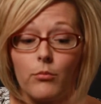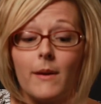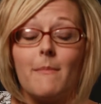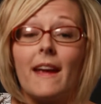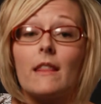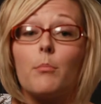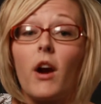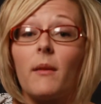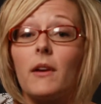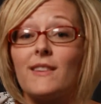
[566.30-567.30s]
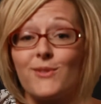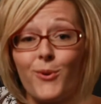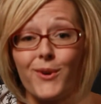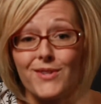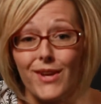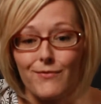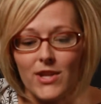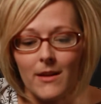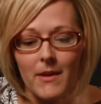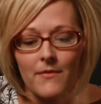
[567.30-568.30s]
remain the primary source of
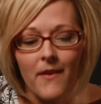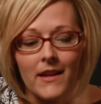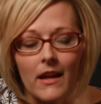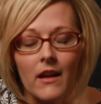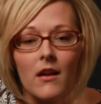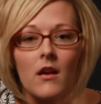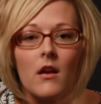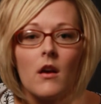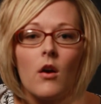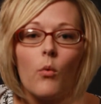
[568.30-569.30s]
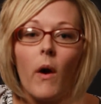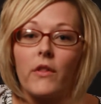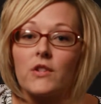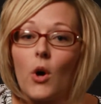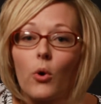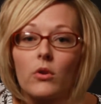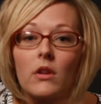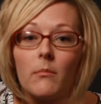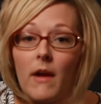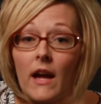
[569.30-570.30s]
GME funding, while the total
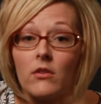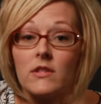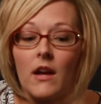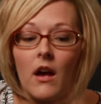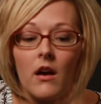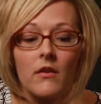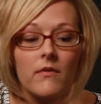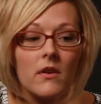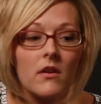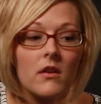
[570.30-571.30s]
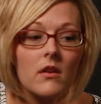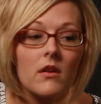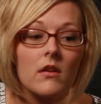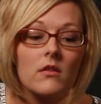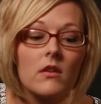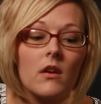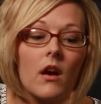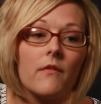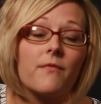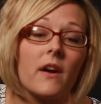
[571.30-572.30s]
amount of
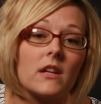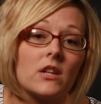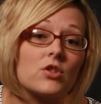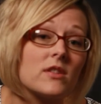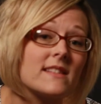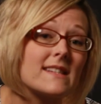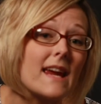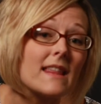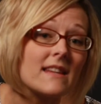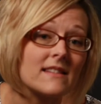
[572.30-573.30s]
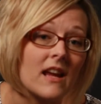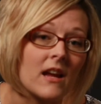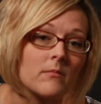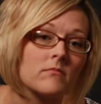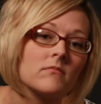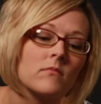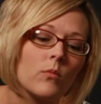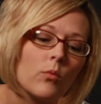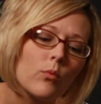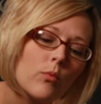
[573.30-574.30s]
funding should stay the same
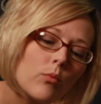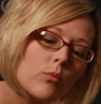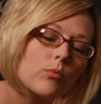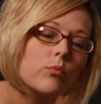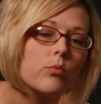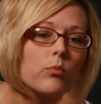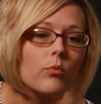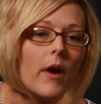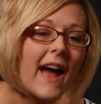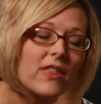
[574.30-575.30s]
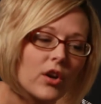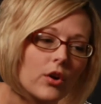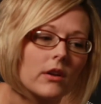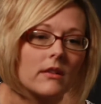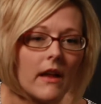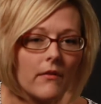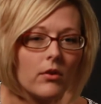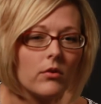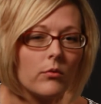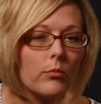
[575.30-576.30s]
at the current
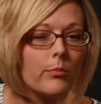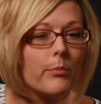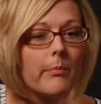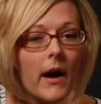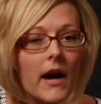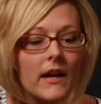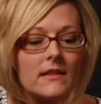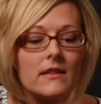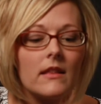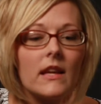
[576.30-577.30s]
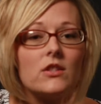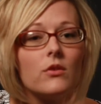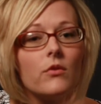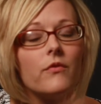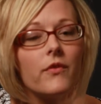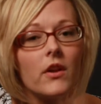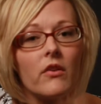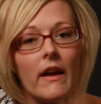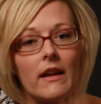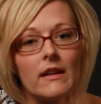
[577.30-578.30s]
level, but they do feel
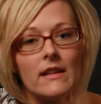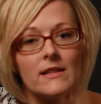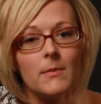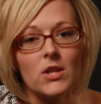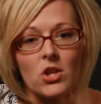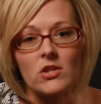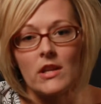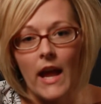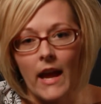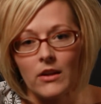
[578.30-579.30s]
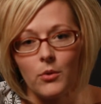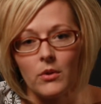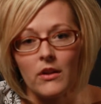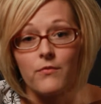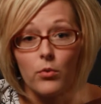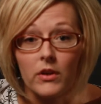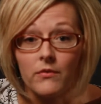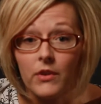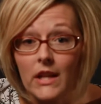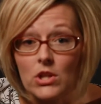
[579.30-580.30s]
like it needs to be adjusted annually for
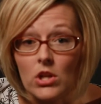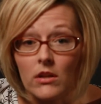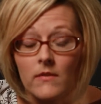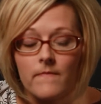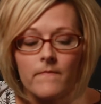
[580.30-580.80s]
inflation.